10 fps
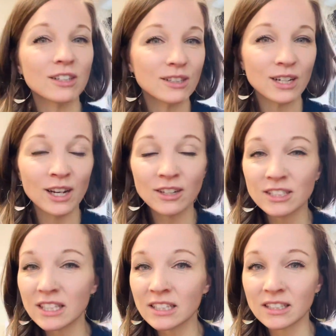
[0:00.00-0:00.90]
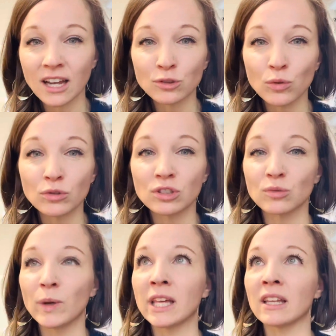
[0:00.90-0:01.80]
Here's the schedule just
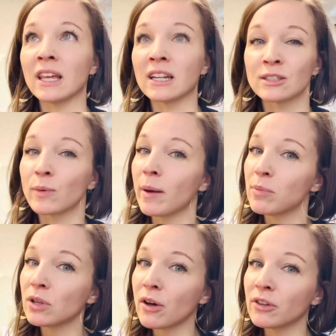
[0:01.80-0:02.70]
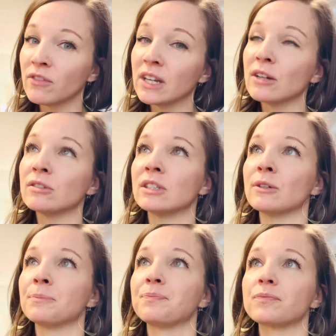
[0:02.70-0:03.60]
weekly, and it's right below the video too.